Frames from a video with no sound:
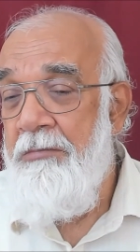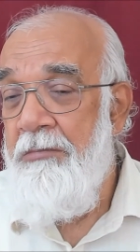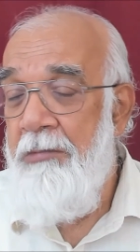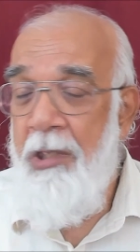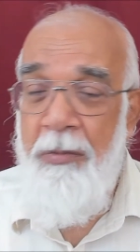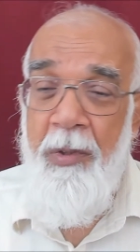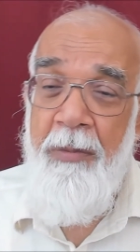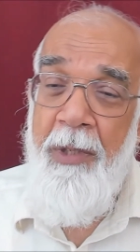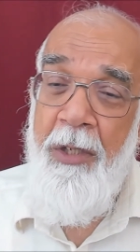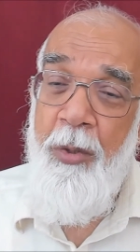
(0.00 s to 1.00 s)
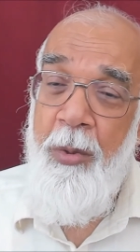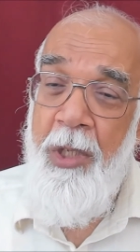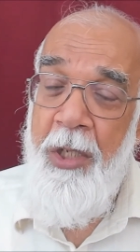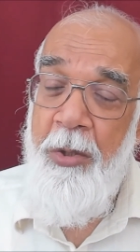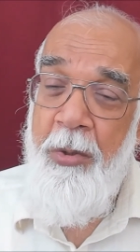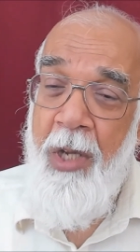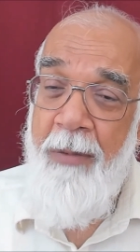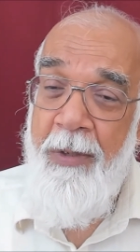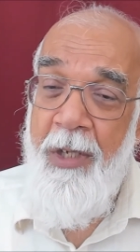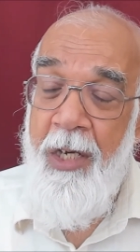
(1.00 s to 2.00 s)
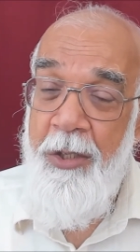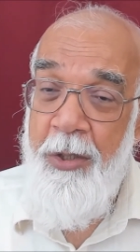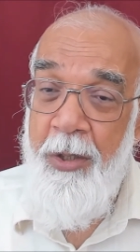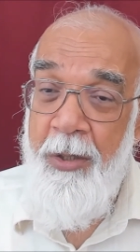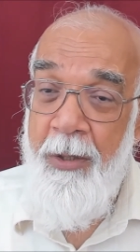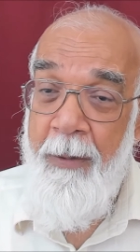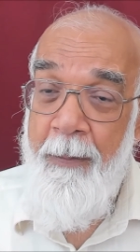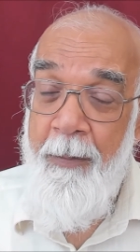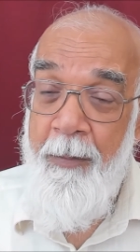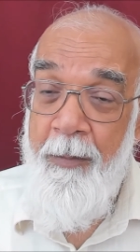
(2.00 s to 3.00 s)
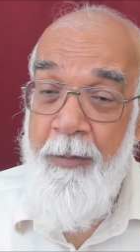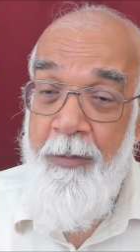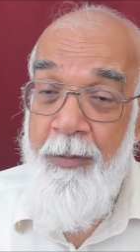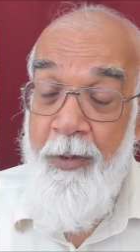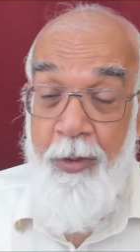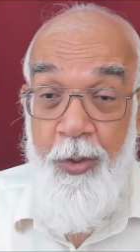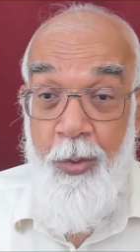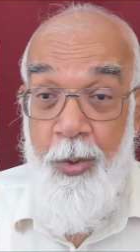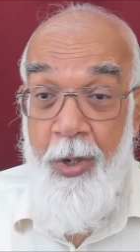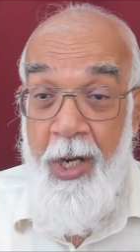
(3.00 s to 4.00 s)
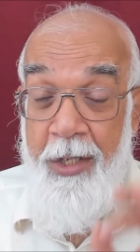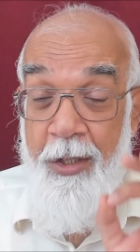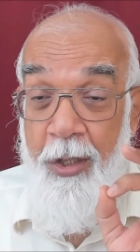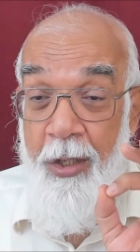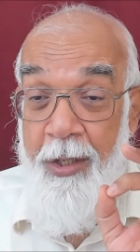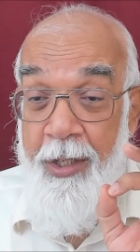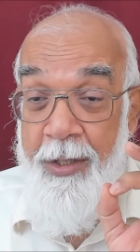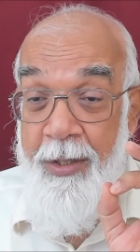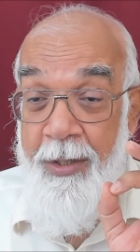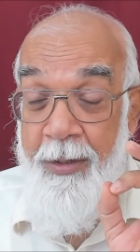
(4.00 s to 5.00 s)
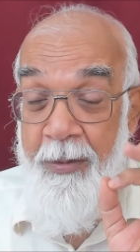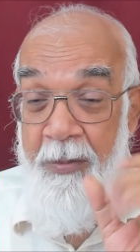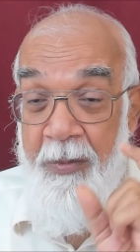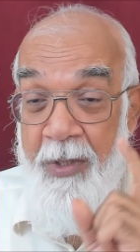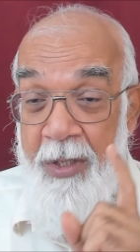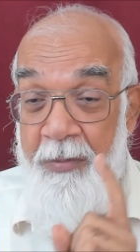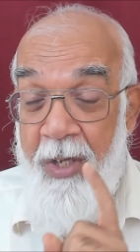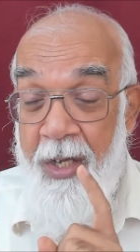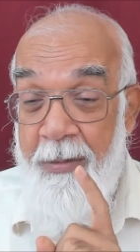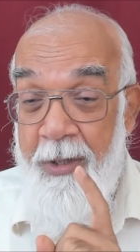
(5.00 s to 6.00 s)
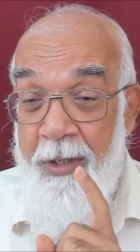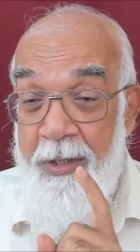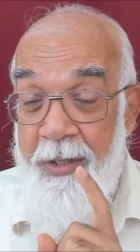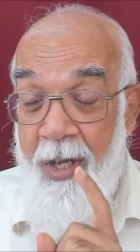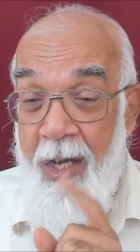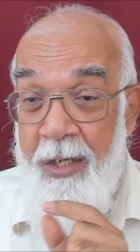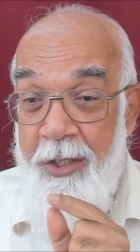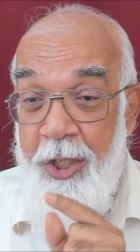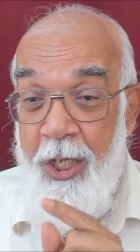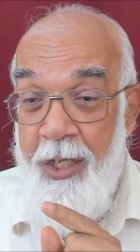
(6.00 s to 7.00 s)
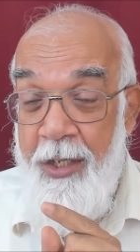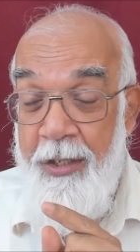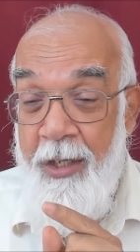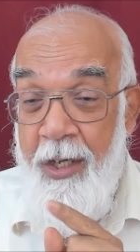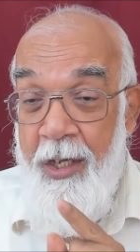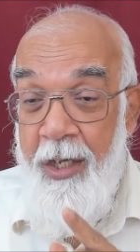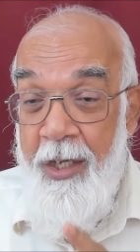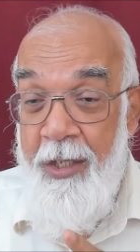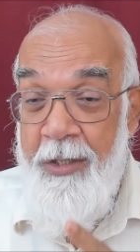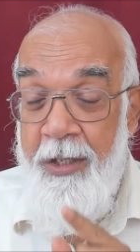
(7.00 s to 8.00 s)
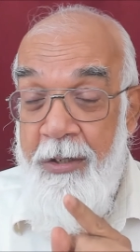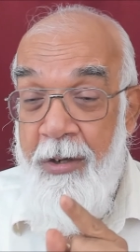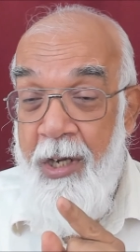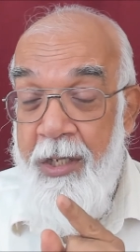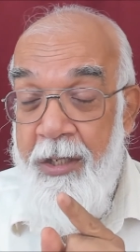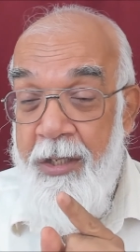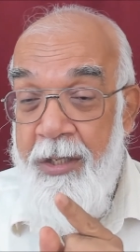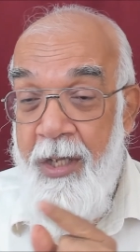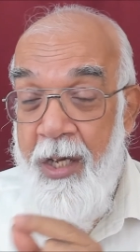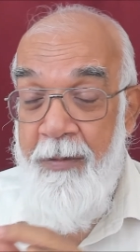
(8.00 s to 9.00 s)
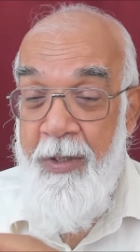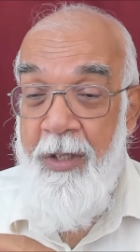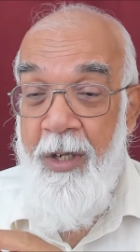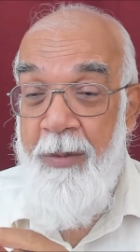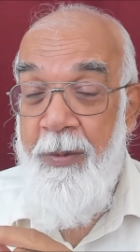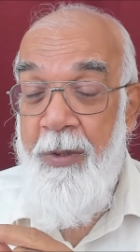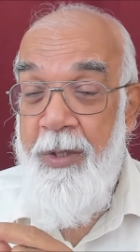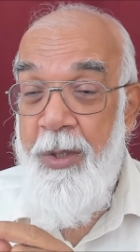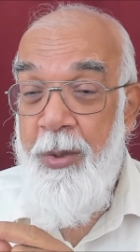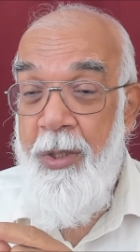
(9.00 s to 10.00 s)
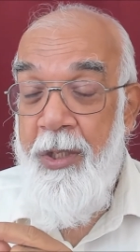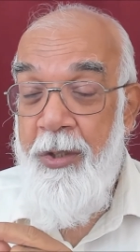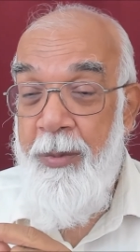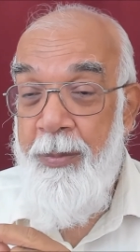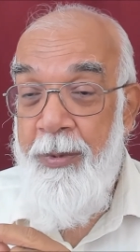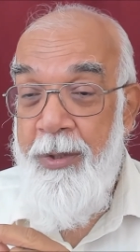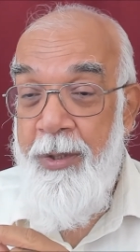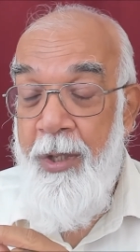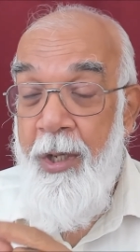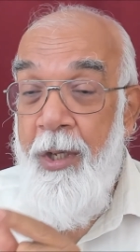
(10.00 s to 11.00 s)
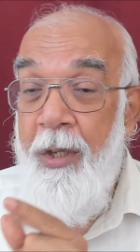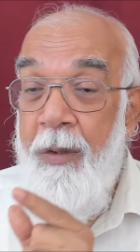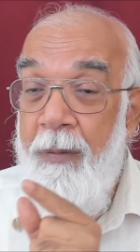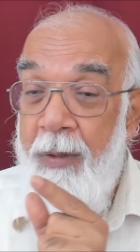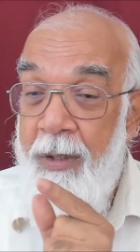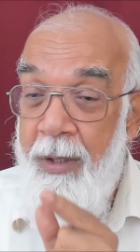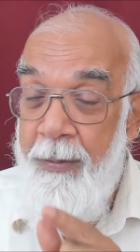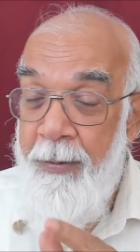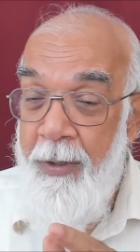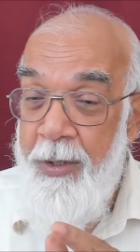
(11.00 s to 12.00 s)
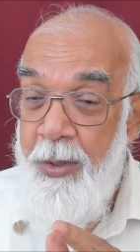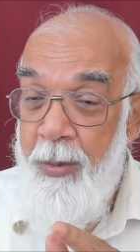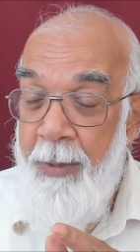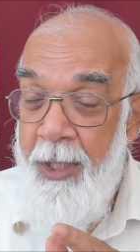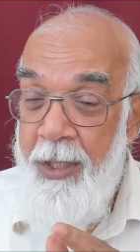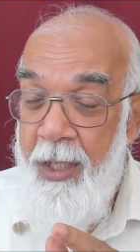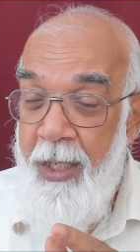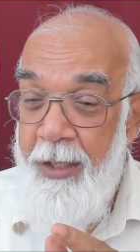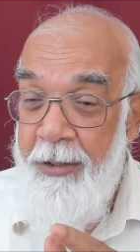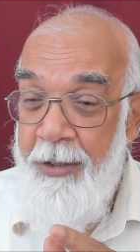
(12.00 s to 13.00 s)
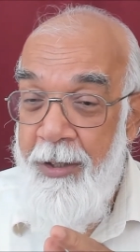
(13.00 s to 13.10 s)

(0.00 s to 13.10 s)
There will be no need to have attention. So right knowledge, then we have a desire, check it. Is it right desire with reference to the equipments? With reference to my need?